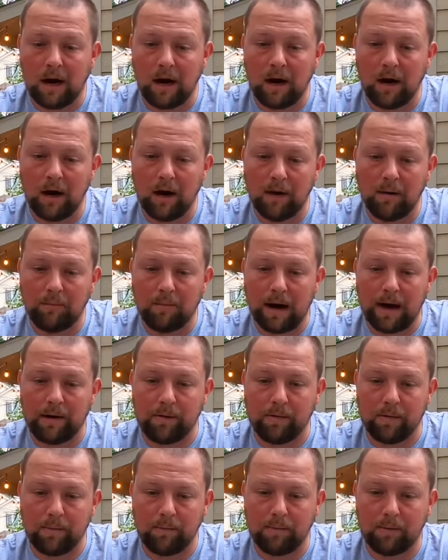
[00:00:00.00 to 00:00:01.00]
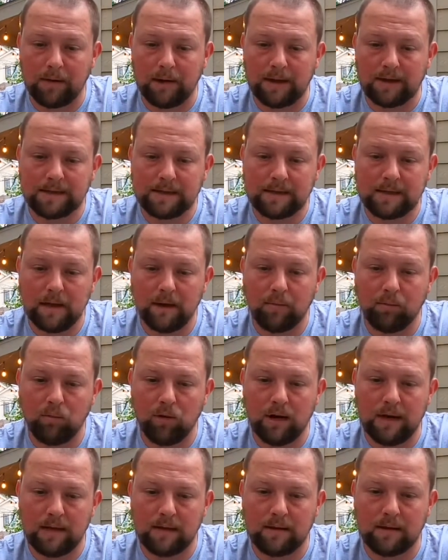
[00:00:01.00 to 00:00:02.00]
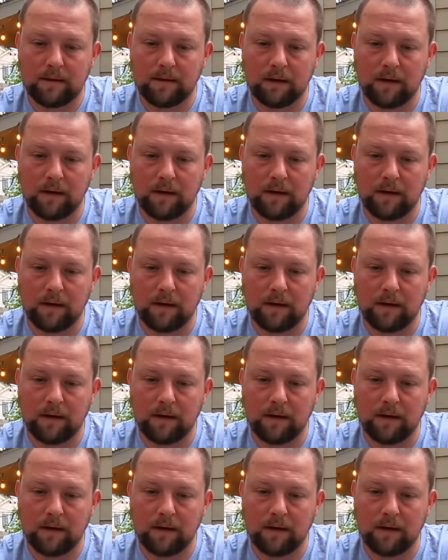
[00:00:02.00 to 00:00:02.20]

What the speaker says: I replaced them with